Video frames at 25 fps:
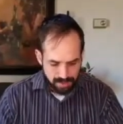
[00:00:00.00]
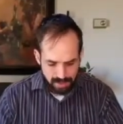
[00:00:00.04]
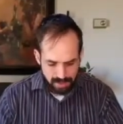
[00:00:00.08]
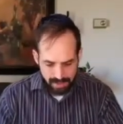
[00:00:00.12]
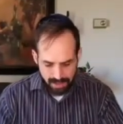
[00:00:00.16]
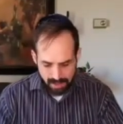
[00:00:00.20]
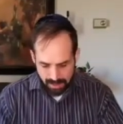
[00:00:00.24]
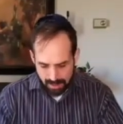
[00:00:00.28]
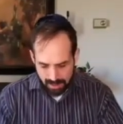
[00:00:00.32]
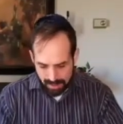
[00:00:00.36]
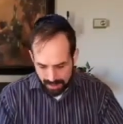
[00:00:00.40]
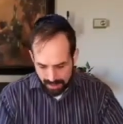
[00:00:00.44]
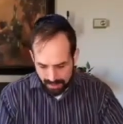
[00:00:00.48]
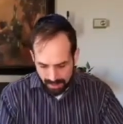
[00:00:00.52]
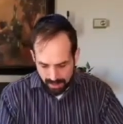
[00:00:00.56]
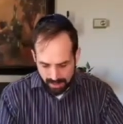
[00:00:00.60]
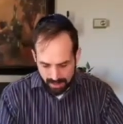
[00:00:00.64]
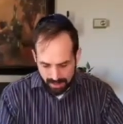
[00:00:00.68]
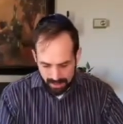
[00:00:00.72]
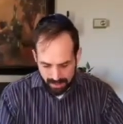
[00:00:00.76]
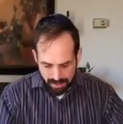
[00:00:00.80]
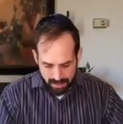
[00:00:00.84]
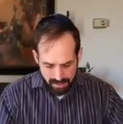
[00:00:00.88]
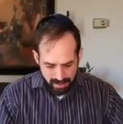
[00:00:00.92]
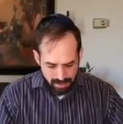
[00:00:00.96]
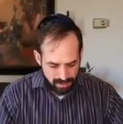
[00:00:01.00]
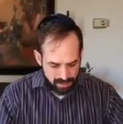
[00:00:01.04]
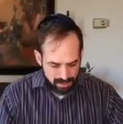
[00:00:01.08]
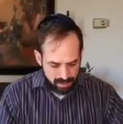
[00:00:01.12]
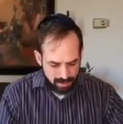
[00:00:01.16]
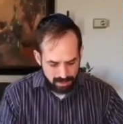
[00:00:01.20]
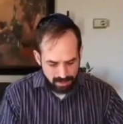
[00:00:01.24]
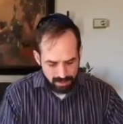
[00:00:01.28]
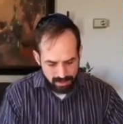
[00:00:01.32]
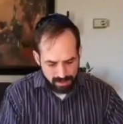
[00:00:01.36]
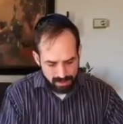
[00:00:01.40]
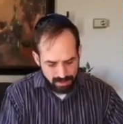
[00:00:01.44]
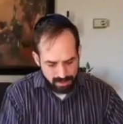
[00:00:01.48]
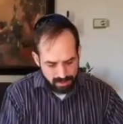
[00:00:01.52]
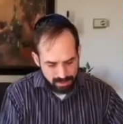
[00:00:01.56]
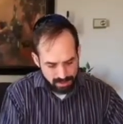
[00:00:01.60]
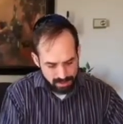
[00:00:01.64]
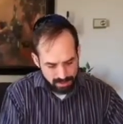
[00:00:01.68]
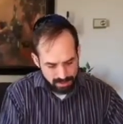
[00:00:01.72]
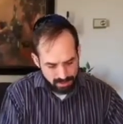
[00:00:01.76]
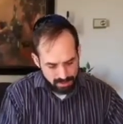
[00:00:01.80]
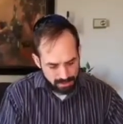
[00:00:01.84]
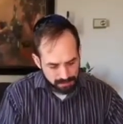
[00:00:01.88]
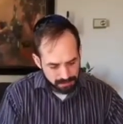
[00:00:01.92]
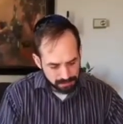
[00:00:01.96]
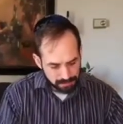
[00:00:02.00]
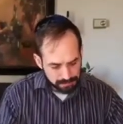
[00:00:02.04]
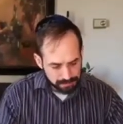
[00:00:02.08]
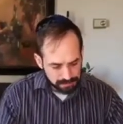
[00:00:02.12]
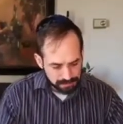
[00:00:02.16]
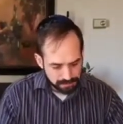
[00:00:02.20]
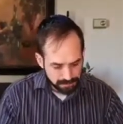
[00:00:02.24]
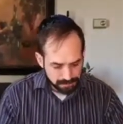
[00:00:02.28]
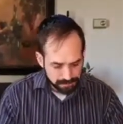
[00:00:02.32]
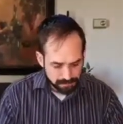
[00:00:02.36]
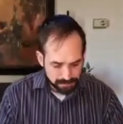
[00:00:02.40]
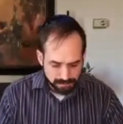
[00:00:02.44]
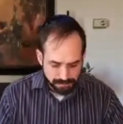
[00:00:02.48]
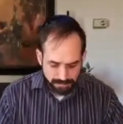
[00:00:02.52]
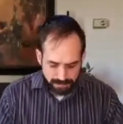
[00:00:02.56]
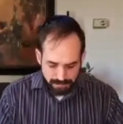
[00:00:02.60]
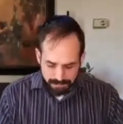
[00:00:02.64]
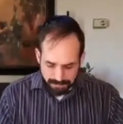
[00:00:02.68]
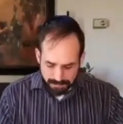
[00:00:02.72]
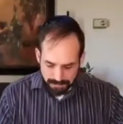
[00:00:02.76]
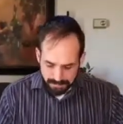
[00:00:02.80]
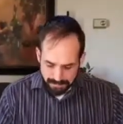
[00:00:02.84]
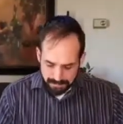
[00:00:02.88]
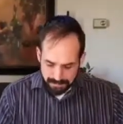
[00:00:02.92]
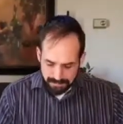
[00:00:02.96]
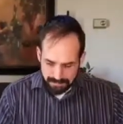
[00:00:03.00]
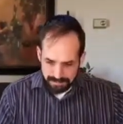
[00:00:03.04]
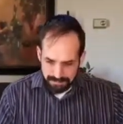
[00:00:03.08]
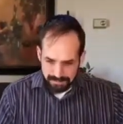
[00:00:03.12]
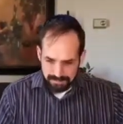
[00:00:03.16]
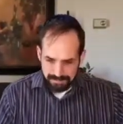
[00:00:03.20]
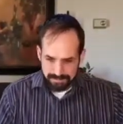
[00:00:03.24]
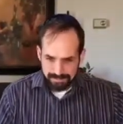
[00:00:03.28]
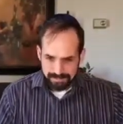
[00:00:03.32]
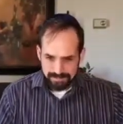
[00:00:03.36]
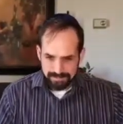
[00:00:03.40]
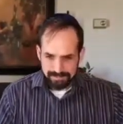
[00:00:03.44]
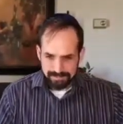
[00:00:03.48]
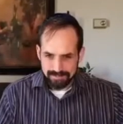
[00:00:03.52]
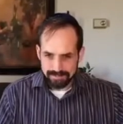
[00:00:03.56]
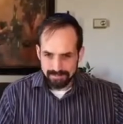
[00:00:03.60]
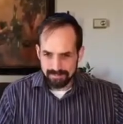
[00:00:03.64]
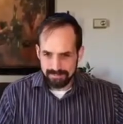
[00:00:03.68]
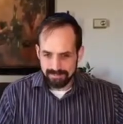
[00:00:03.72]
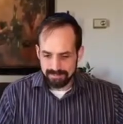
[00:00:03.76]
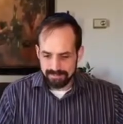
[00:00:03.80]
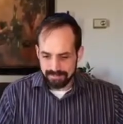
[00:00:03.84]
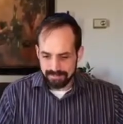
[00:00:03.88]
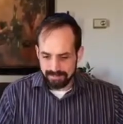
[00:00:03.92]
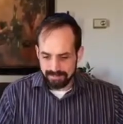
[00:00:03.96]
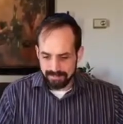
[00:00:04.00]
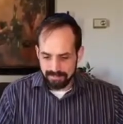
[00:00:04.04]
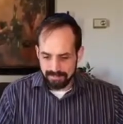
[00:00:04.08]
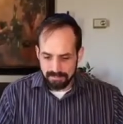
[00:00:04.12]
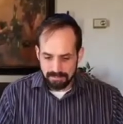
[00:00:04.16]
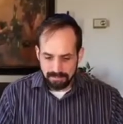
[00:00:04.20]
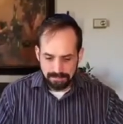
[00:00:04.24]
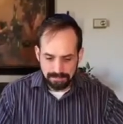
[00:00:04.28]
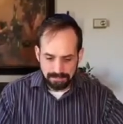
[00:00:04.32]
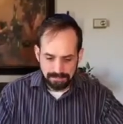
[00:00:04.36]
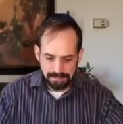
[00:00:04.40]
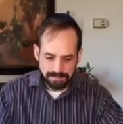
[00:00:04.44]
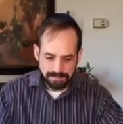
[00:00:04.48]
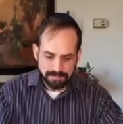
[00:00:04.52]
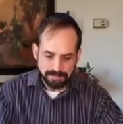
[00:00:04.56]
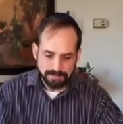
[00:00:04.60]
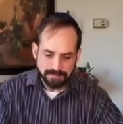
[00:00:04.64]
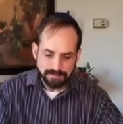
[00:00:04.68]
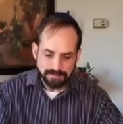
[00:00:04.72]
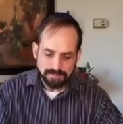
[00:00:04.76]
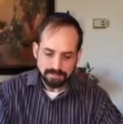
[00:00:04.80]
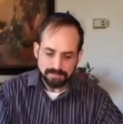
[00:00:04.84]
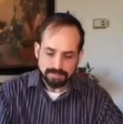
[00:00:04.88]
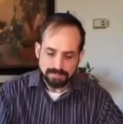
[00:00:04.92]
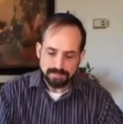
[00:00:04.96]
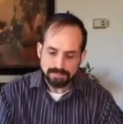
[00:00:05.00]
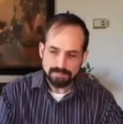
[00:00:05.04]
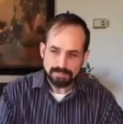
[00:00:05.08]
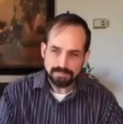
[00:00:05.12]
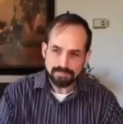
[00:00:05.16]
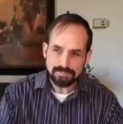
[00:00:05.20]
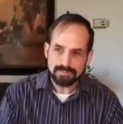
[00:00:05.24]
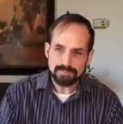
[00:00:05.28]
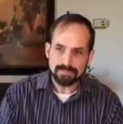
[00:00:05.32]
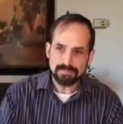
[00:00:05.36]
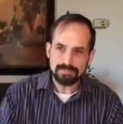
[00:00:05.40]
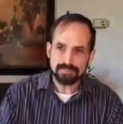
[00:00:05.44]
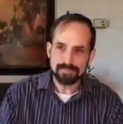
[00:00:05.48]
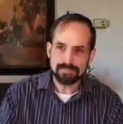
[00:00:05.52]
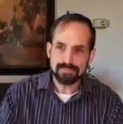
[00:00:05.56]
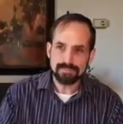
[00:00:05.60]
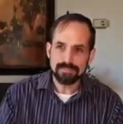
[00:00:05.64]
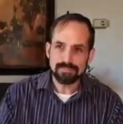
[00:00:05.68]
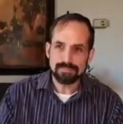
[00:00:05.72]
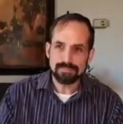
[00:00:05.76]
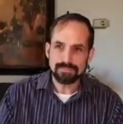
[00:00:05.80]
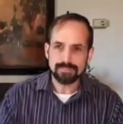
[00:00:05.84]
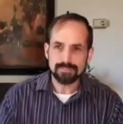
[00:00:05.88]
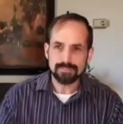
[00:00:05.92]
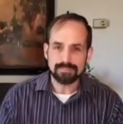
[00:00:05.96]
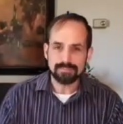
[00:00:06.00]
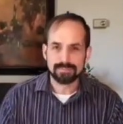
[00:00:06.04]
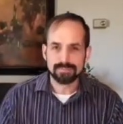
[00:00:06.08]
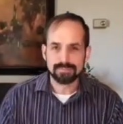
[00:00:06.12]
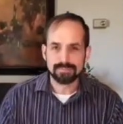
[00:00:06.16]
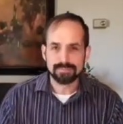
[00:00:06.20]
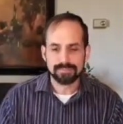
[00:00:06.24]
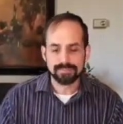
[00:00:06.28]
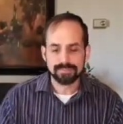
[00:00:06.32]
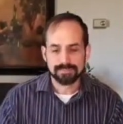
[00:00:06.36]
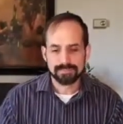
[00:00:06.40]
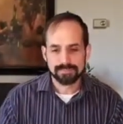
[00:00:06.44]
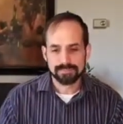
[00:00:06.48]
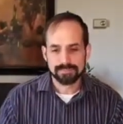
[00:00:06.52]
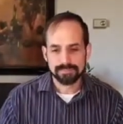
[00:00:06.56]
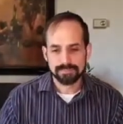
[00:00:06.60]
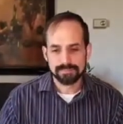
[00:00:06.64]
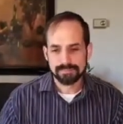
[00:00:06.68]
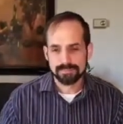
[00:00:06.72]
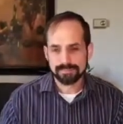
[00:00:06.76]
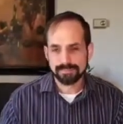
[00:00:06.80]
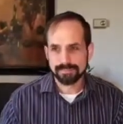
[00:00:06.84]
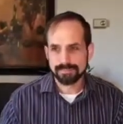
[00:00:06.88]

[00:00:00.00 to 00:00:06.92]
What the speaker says: (silence)